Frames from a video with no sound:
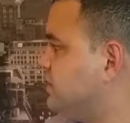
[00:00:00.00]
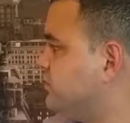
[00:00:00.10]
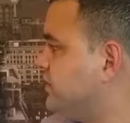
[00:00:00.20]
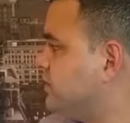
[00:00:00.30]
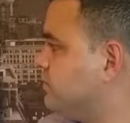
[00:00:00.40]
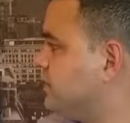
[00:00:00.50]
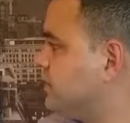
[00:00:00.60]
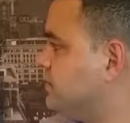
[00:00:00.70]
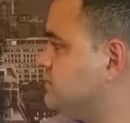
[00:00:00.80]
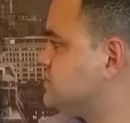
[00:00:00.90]
on out there
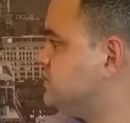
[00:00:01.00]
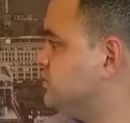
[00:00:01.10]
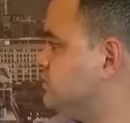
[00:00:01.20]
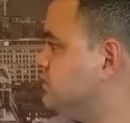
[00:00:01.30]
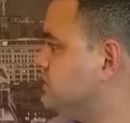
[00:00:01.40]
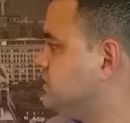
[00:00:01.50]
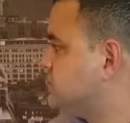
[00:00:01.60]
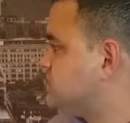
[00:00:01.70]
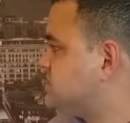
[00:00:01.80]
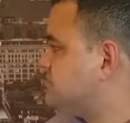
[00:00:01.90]
when it comes to
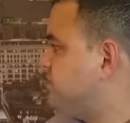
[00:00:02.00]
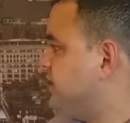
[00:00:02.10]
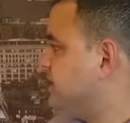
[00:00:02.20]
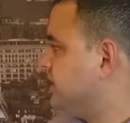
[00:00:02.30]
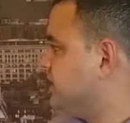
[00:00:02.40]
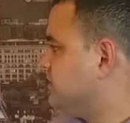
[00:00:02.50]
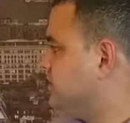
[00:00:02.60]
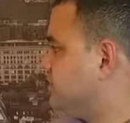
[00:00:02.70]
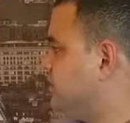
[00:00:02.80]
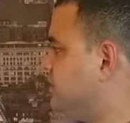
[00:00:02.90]
spending.
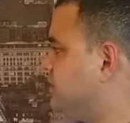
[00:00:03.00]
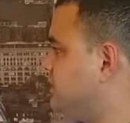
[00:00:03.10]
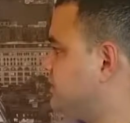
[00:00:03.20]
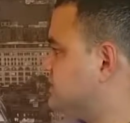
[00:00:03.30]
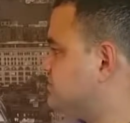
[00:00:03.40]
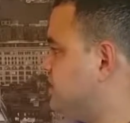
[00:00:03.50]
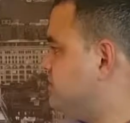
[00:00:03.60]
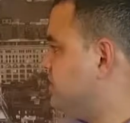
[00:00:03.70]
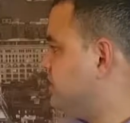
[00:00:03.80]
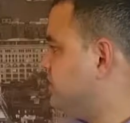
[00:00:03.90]
Now, look, we all like to
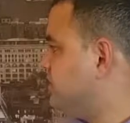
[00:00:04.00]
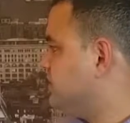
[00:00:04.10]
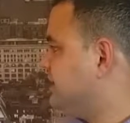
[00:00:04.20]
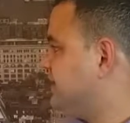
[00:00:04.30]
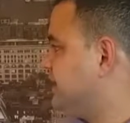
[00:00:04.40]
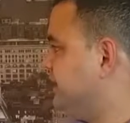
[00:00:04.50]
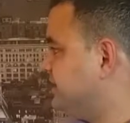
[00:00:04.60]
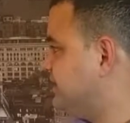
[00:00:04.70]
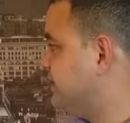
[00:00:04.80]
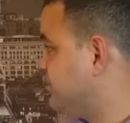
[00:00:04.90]
spend money, we all like to
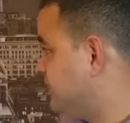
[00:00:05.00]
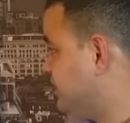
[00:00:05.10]
get